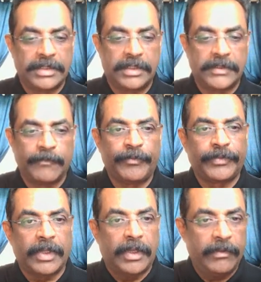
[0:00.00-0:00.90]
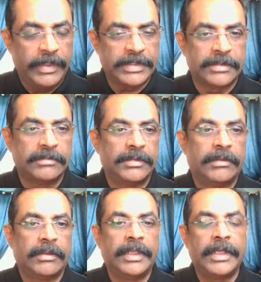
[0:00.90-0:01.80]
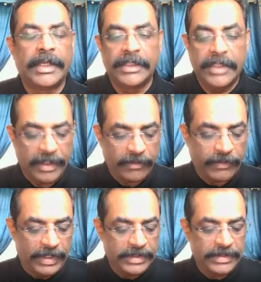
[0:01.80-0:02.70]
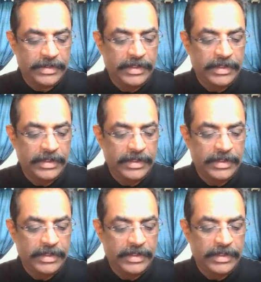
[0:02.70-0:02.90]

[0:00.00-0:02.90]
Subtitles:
is always rewrite the data files